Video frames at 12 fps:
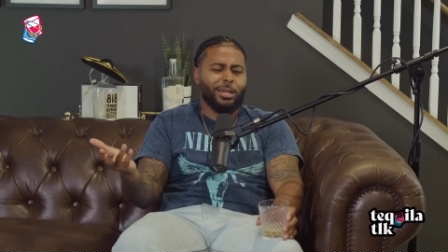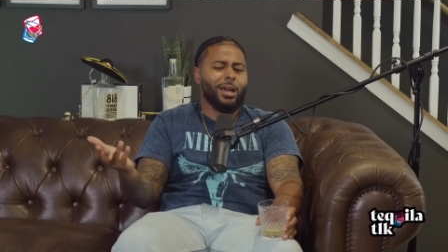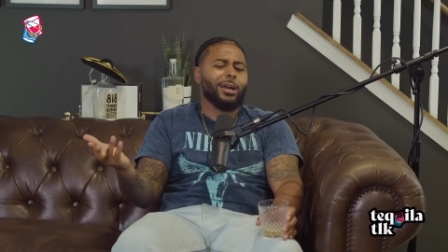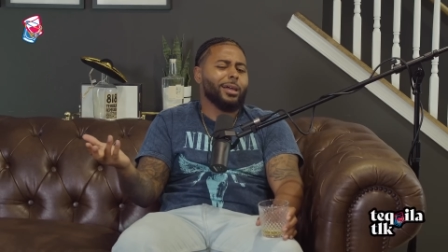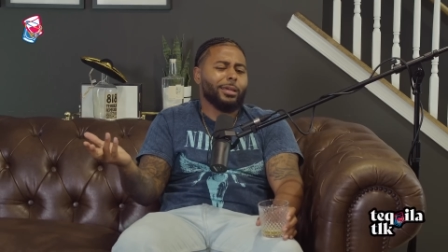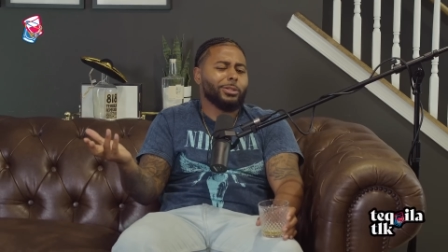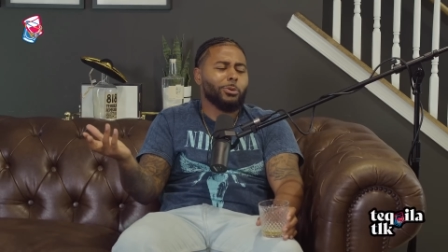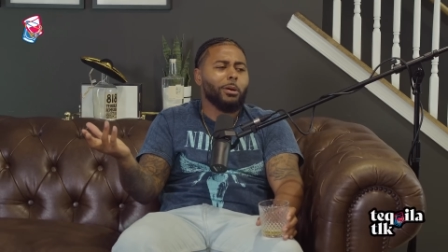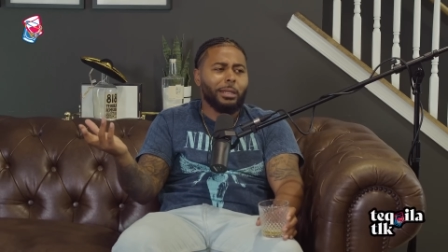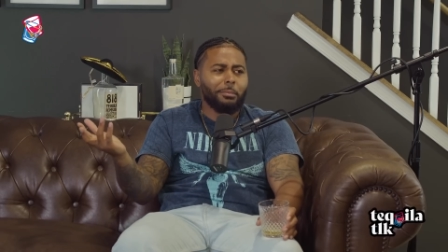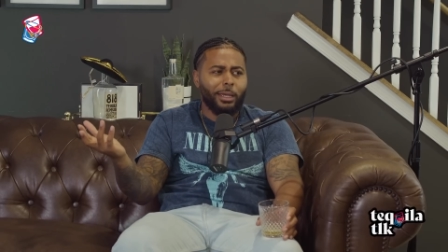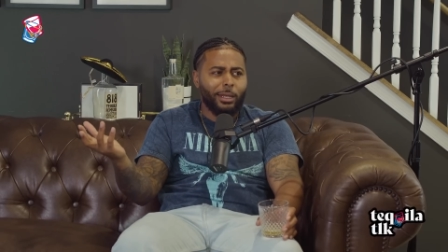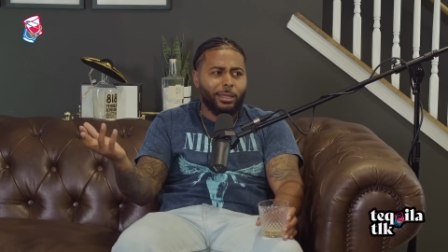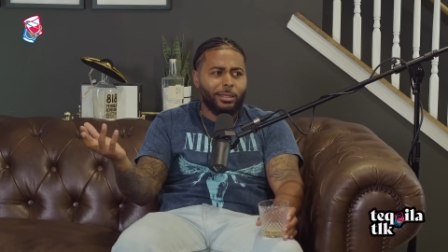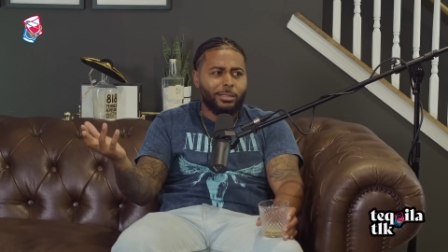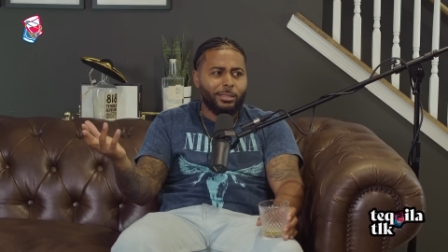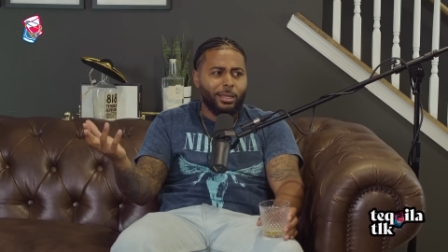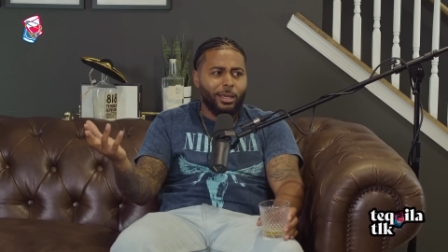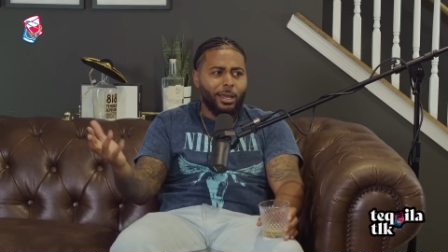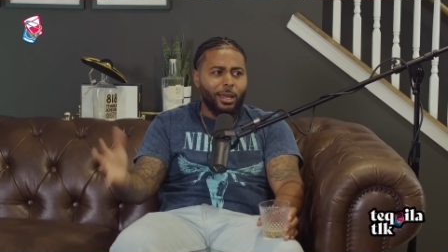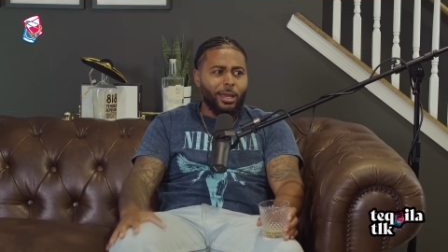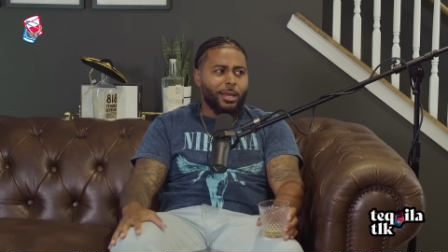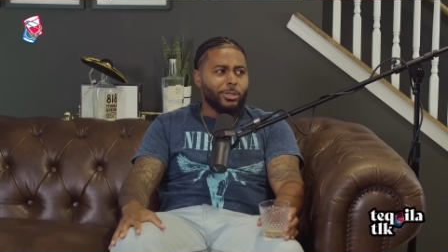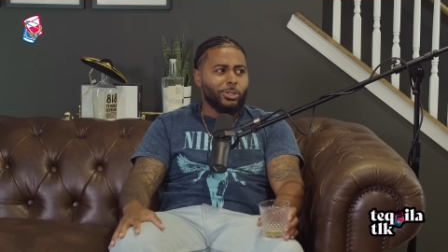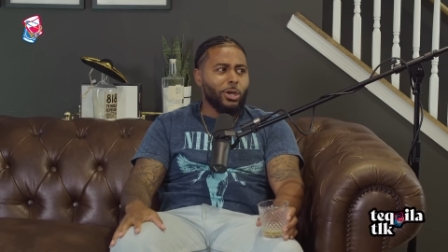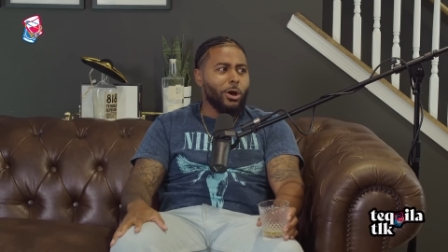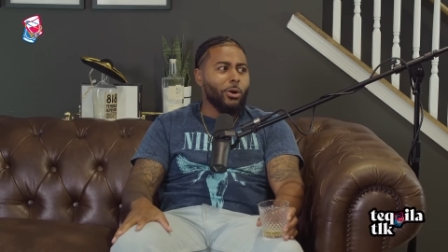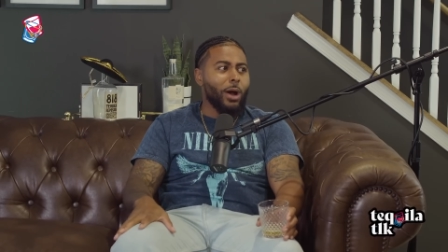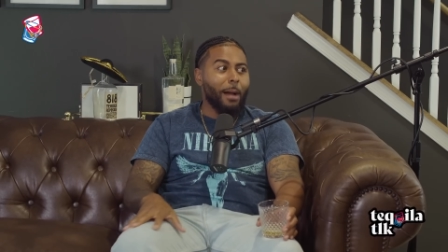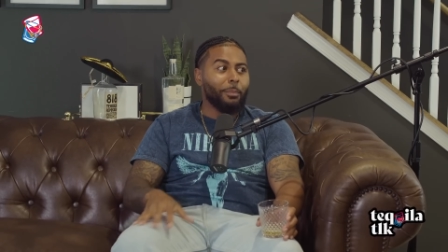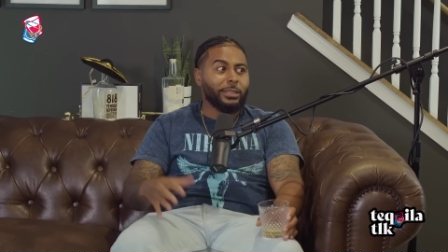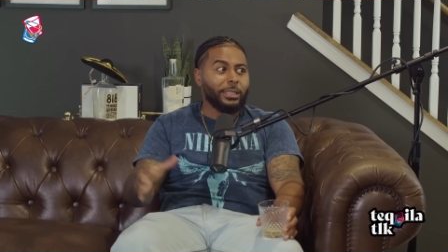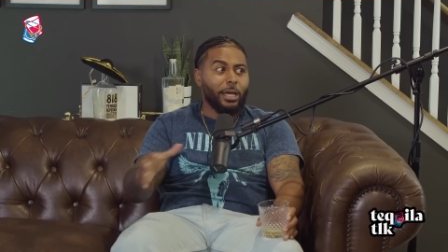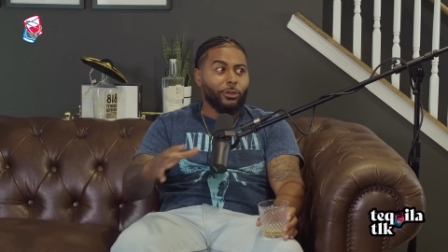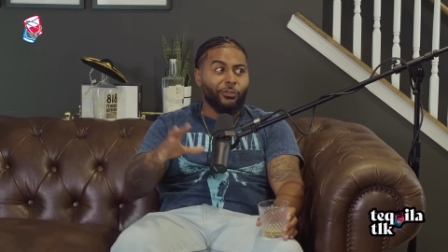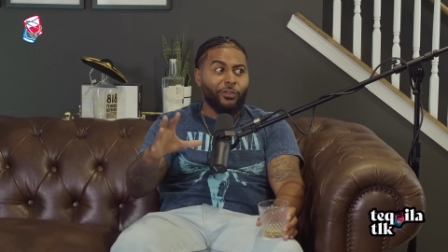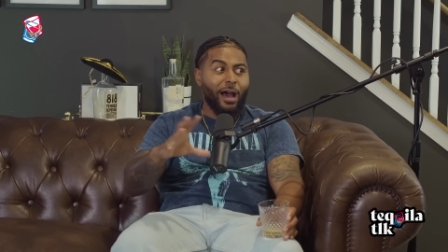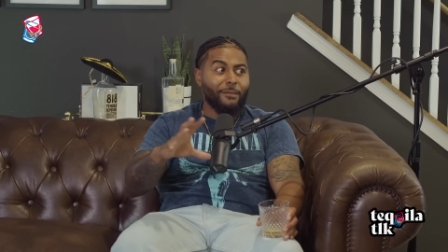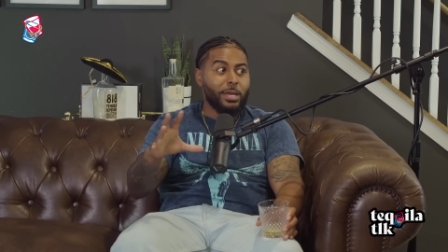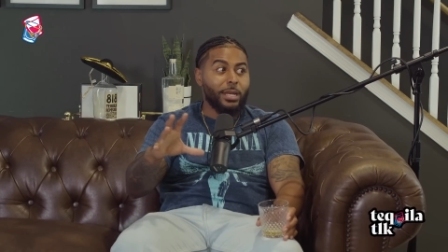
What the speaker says: I got like 20 minutes. So I put together 5